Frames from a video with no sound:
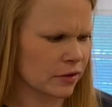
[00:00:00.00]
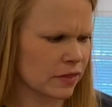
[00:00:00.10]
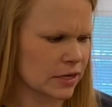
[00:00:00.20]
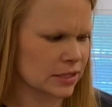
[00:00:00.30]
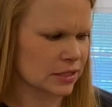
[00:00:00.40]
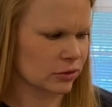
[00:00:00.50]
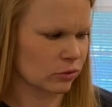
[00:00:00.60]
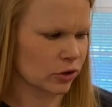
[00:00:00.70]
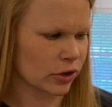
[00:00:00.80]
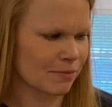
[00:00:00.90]
in this
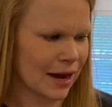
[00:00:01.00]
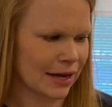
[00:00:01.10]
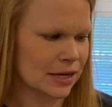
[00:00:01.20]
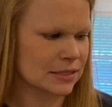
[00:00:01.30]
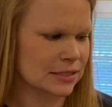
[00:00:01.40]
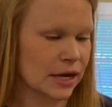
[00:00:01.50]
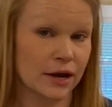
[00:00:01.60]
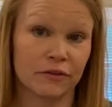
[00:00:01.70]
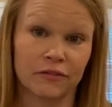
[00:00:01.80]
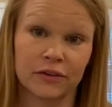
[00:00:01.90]
little group by
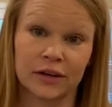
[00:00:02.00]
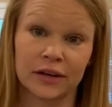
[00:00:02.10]
itself?